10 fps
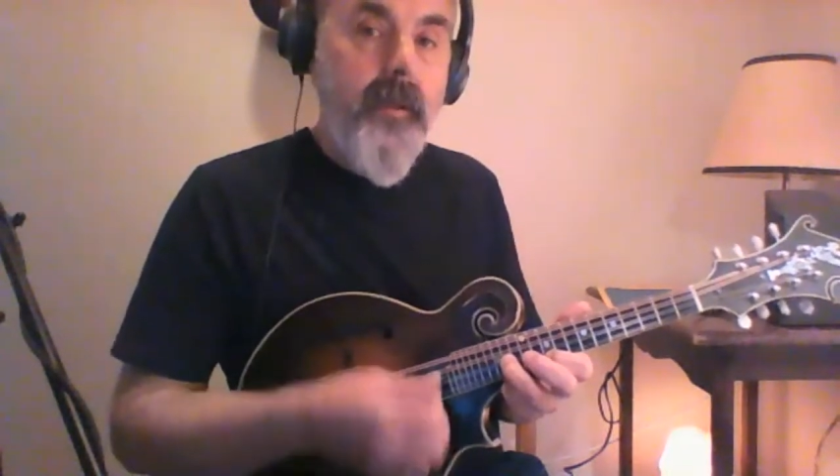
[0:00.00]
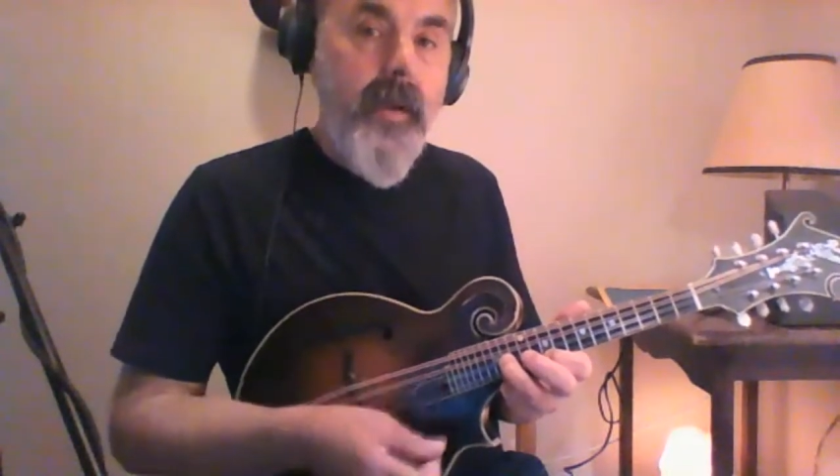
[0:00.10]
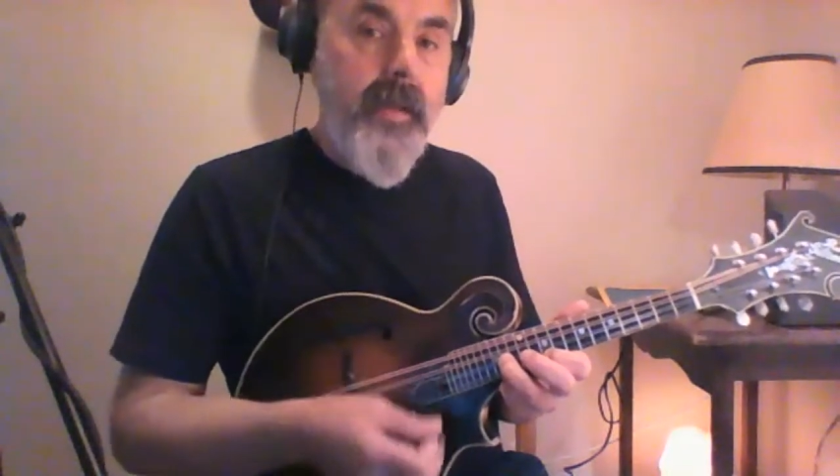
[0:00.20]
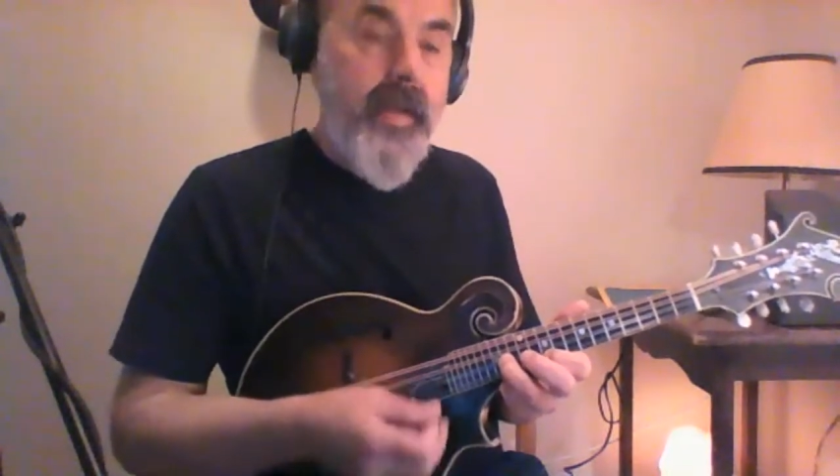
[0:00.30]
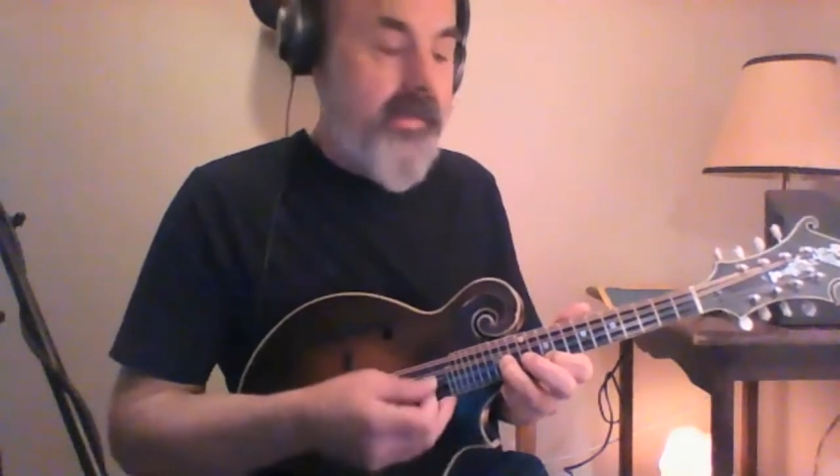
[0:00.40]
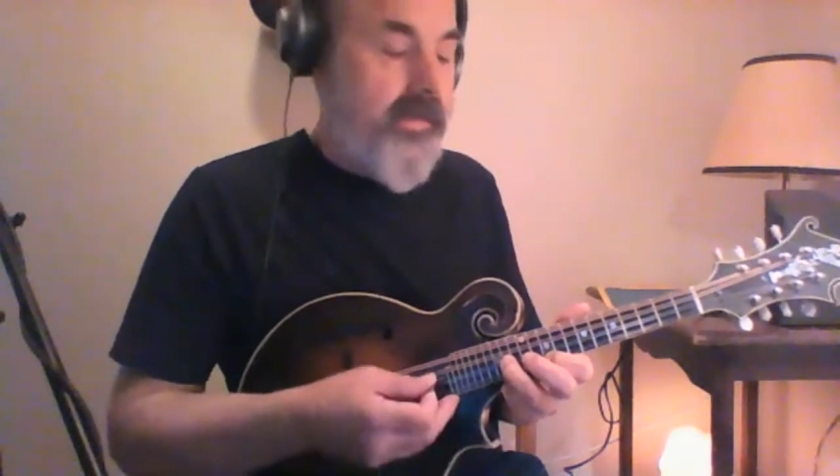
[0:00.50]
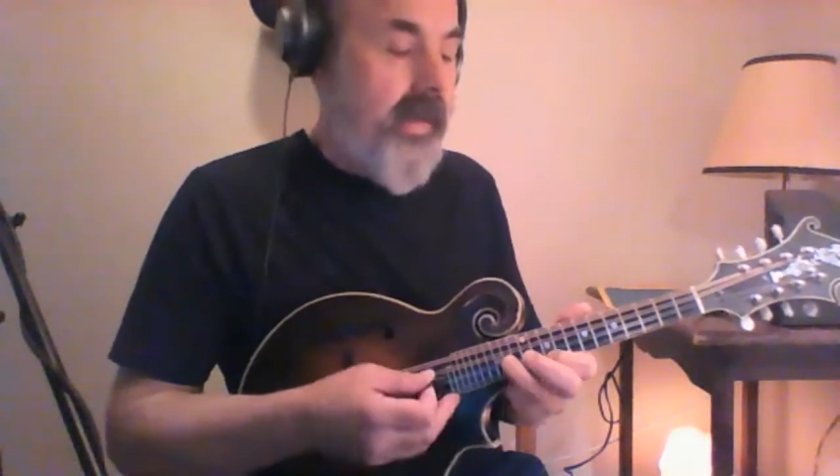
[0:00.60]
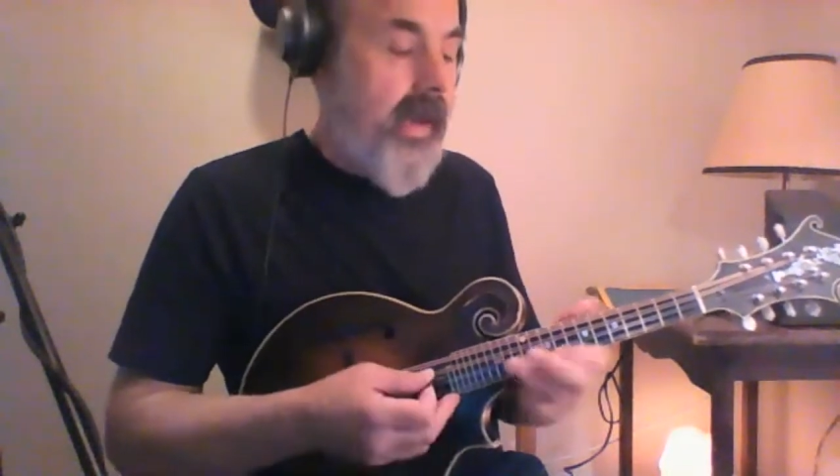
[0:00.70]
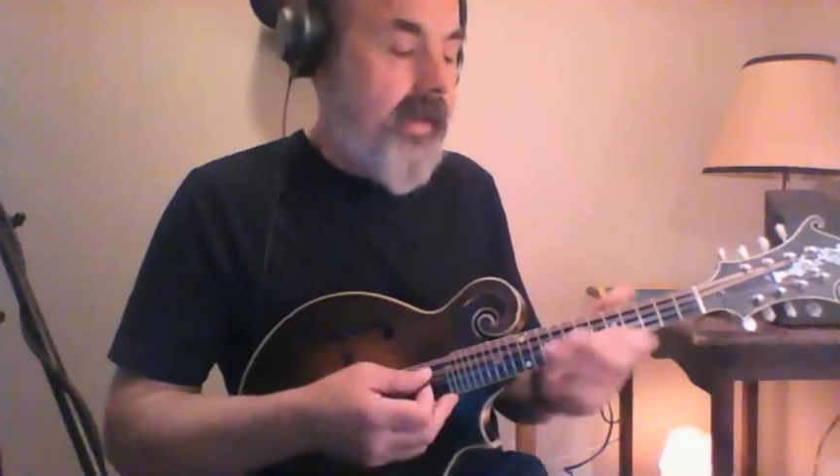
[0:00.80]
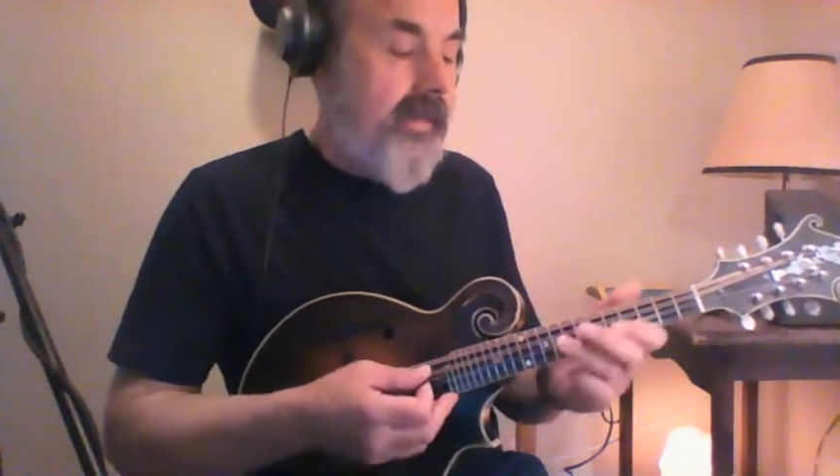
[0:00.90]
And that's an
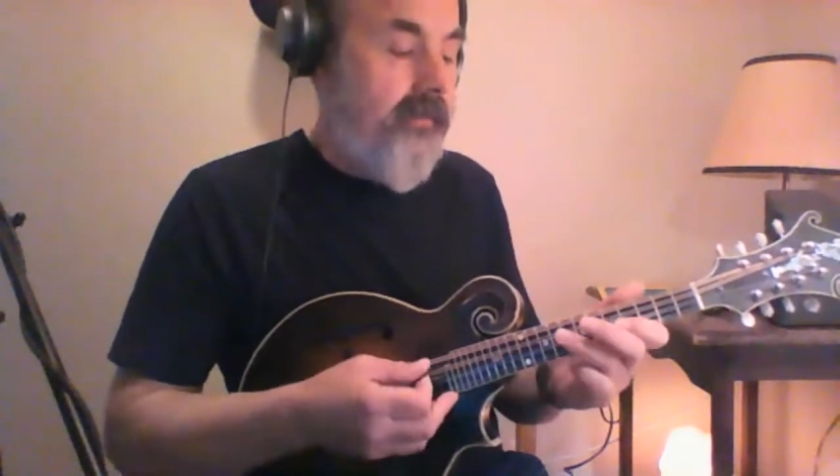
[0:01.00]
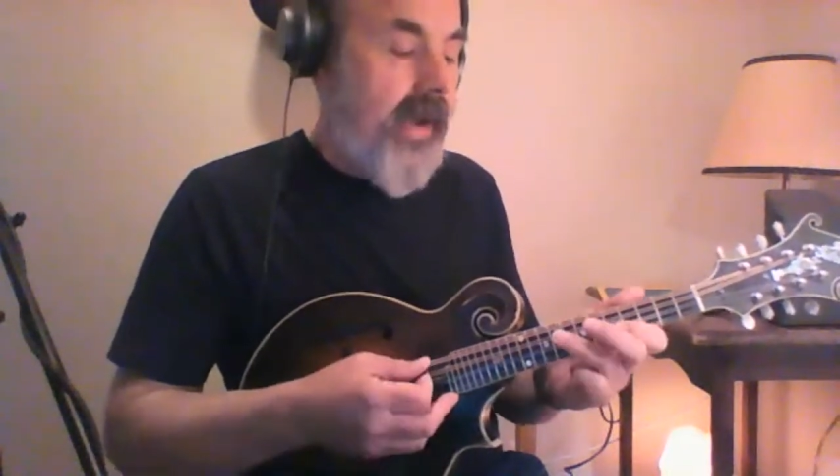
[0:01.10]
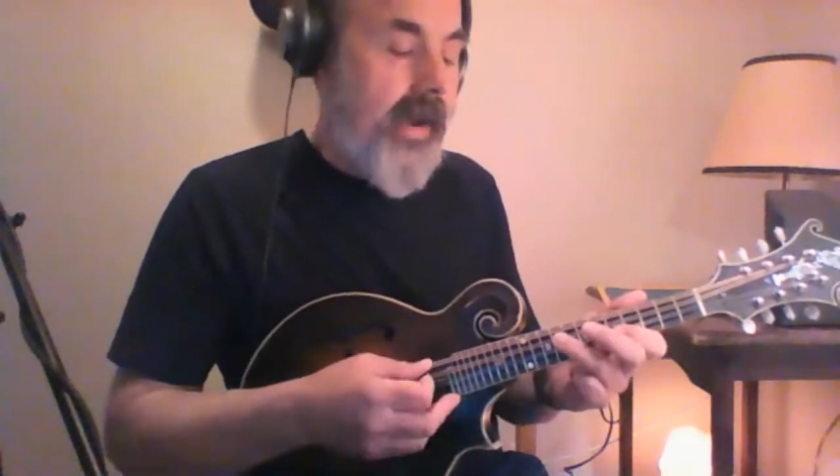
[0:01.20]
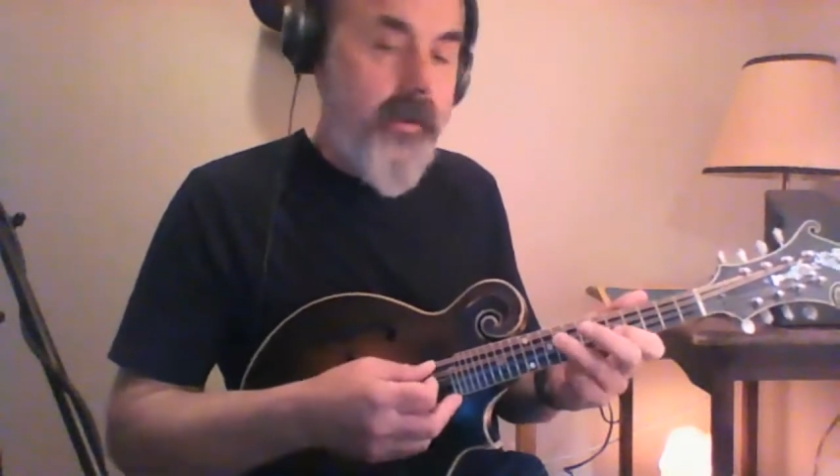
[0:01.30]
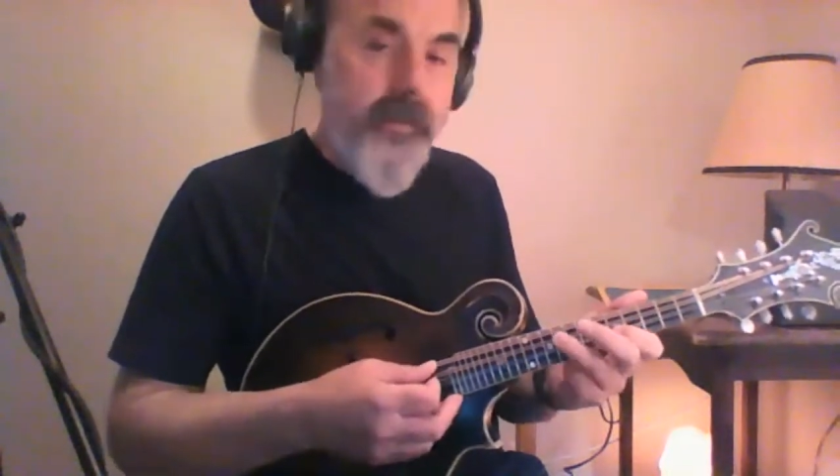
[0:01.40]
octave higher